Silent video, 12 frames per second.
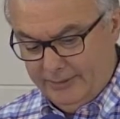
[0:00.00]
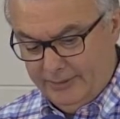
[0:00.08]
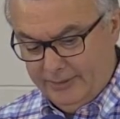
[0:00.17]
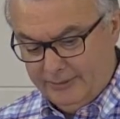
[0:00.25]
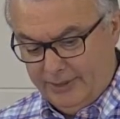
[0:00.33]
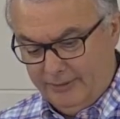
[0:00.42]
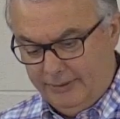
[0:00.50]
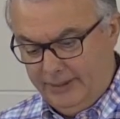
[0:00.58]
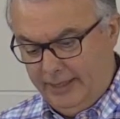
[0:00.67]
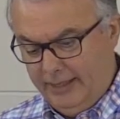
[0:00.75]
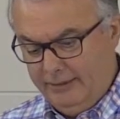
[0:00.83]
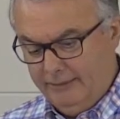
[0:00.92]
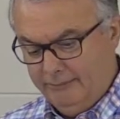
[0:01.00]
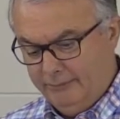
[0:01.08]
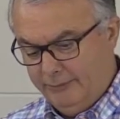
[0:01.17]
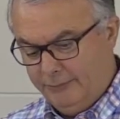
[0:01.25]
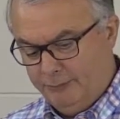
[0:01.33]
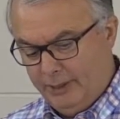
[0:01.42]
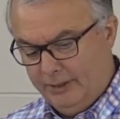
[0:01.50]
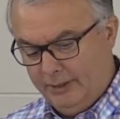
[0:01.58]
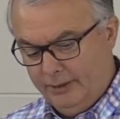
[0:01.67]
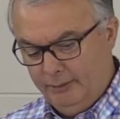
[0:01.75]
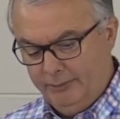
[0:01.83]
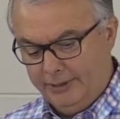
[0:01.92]
So today we've spent a
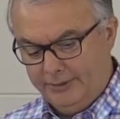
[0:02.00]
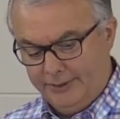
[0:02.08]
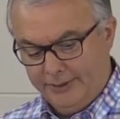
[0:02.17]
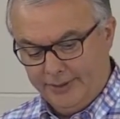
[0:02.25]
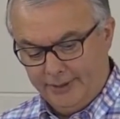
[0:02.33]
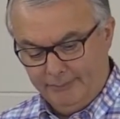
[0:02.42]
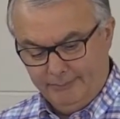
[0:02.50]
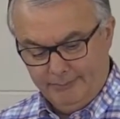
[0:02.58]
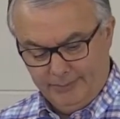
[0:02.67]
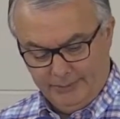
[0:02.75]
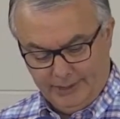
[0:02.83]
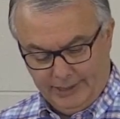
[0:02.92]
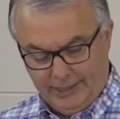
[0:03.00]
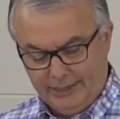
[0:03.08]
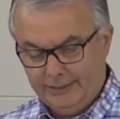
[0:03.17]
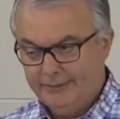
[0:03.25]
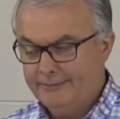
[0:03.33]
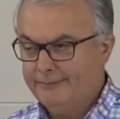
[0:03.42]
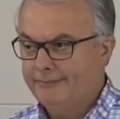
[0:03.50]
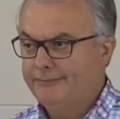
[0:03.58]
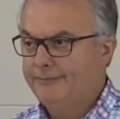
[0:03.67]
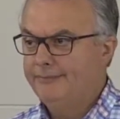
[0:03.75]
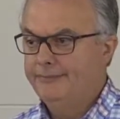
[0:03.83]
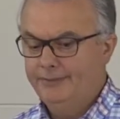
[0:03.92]
little bit of time looking at
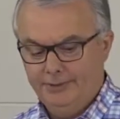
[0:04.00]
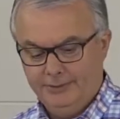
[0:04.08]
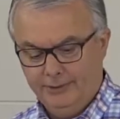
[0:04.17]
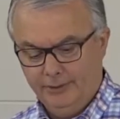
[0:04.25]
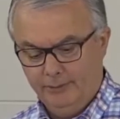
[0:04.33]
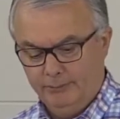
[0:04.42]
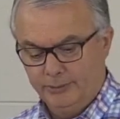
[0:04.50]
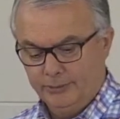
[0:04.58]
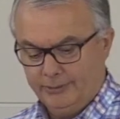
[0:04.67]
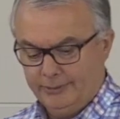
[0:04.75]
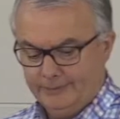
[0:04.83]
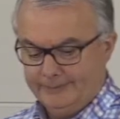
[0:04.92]
this little book.